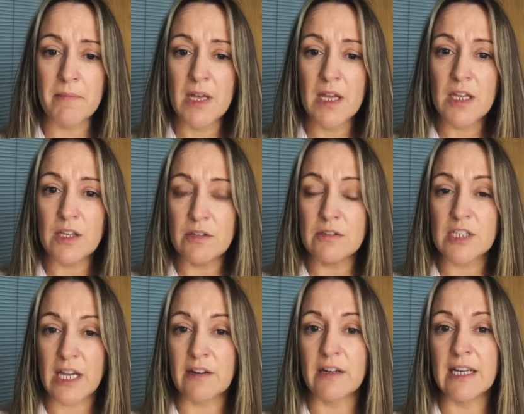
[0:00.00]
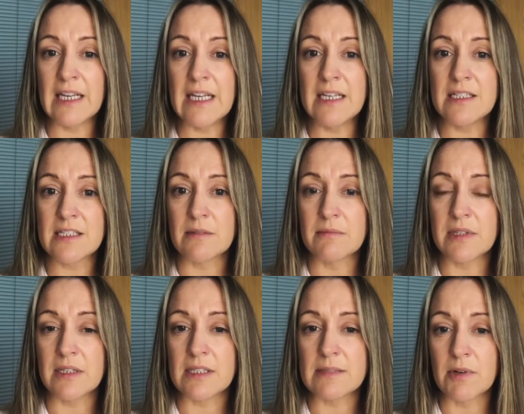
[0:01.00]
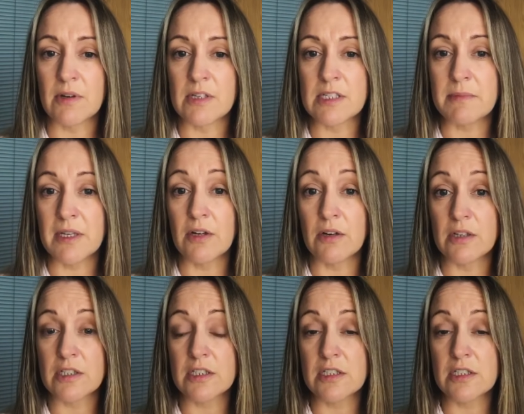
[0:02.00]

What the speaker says: you generally need something small to be cut